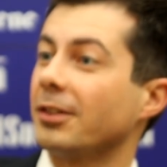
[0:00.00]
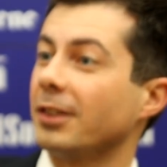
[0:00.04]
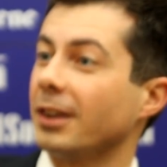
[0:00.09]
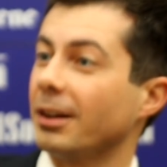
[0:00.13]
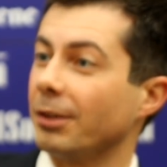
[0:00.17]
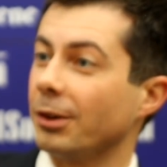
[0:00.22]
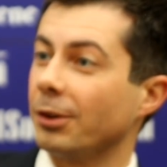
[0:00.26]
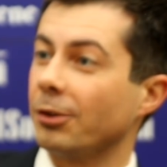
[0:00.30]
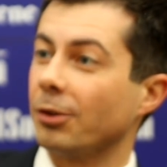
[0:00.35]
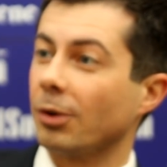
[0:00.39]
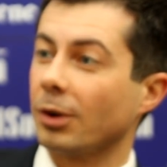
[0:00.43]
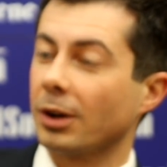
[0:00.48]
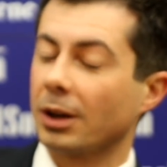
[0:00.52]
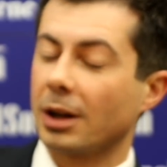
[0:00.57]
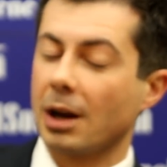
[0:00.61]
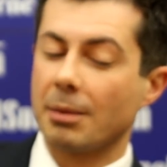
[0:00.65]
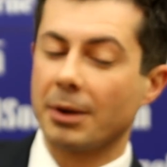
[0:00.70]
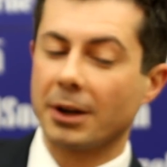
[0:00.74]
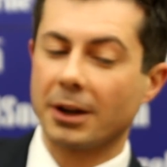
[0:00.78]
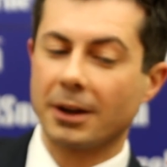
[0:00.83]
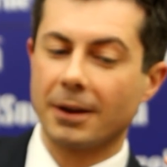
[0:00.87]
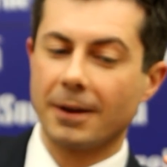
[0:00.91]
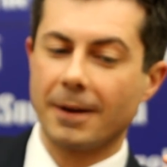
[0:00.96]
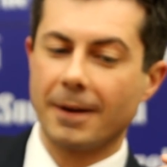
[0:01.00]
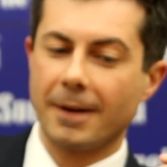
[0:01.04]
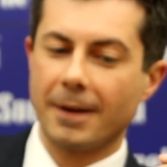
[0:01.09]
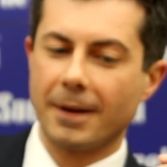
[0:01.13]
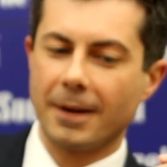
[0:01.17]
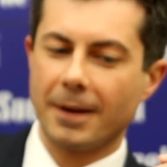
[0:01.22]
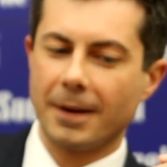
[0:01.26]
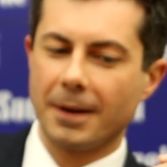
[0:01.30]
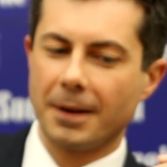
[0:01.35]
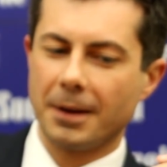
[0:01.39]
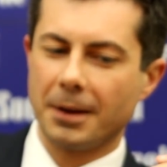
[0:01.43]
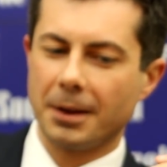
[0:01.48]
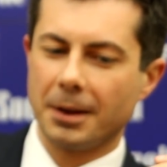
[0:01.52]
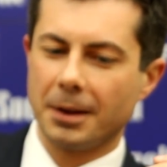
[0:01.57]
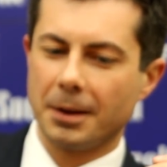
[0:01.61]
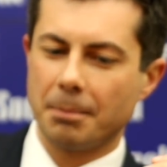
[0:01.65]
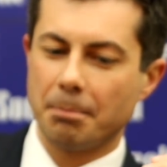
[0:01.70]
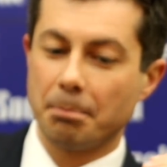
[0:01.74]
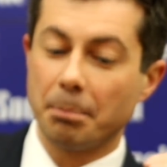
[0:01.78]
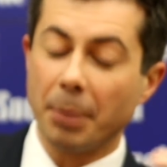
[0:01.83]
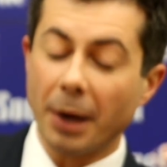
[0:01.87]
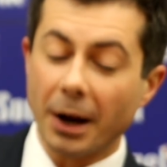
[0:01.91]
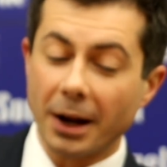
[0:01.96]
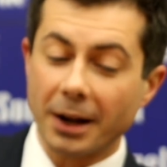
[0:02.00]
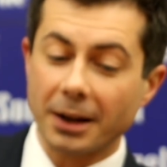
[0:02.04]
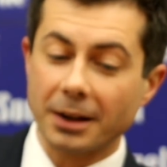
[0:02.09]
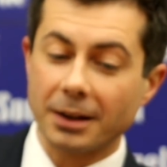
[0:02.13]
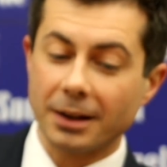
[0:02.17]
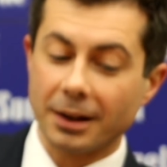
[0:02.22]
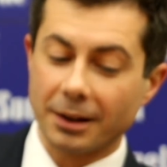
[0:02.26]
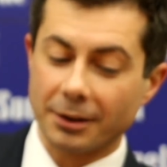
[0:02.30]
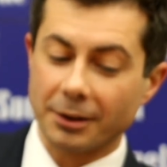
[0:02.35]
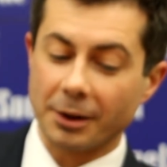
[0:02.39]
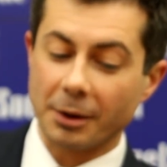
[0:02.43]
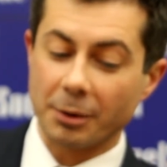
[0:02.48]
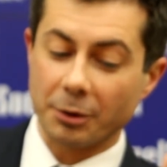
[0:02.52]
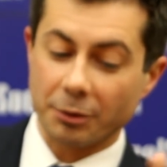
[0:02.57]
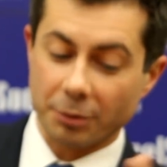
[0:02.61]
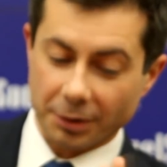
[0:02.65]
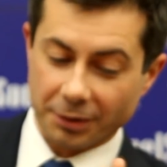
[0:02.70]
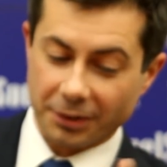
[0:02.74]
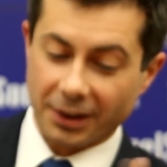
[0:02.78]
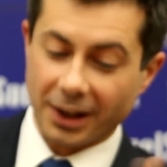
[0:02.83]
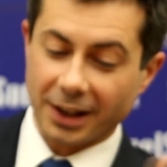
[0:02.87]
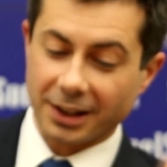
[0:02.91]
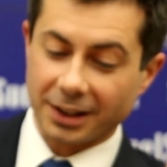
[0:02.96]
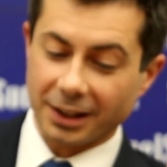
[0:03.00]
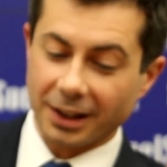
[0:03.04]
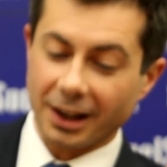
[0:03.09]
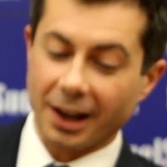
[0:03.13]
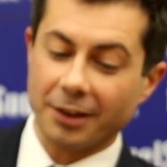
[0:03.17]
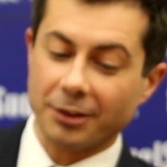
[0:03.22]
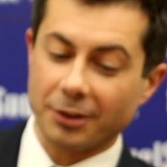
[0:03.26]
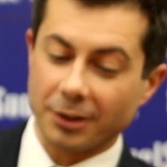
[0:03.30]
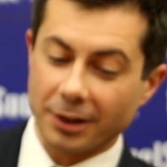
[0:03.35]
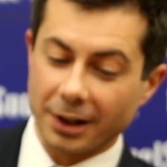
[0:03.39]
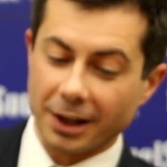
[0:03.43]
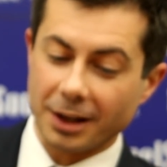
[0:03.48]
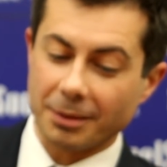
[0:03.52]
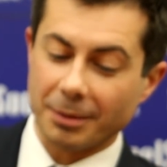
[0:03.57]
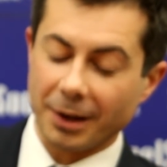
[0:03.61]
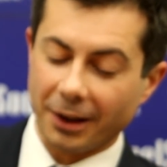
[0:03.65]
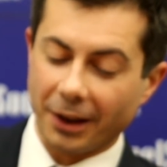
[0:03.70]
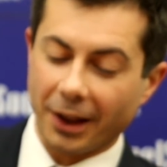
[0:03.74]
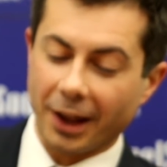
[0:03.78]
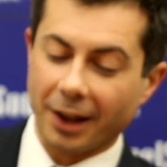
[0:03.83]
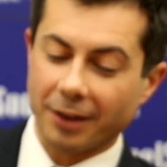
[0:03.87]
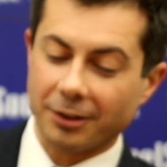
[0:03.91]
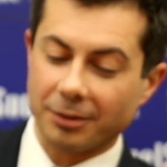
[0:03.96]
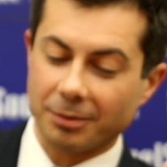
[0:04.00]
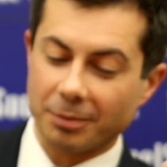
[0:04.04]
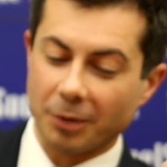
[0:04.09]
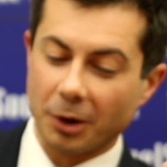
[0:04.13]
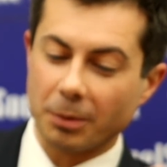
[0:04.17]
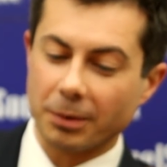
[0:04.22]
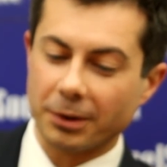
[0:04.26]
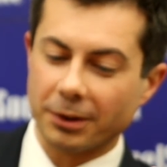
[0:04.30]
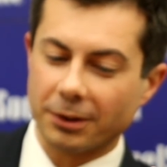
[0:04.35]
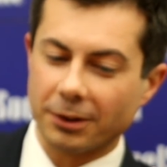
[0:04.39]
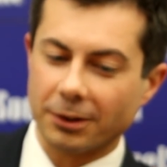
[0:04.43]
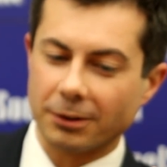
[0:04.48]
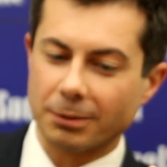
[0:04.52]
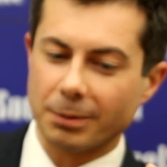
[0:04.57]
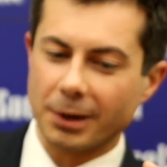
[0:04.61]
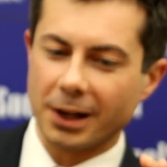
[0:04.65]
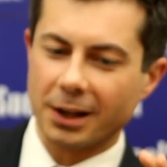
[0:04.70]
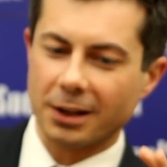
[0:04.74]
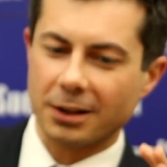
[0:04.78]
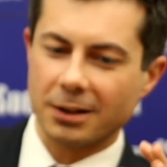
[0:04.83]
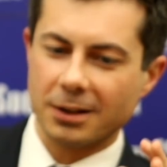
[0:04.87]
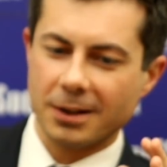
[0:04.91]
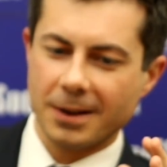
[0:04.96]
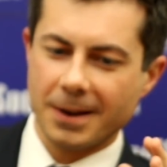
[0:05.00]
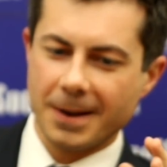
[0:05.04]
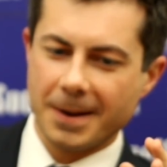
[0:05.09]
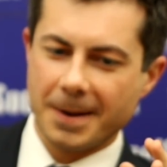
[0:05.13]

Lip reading: and every shortcoming. But as I was reflecting yesterday in my last moments as mayor,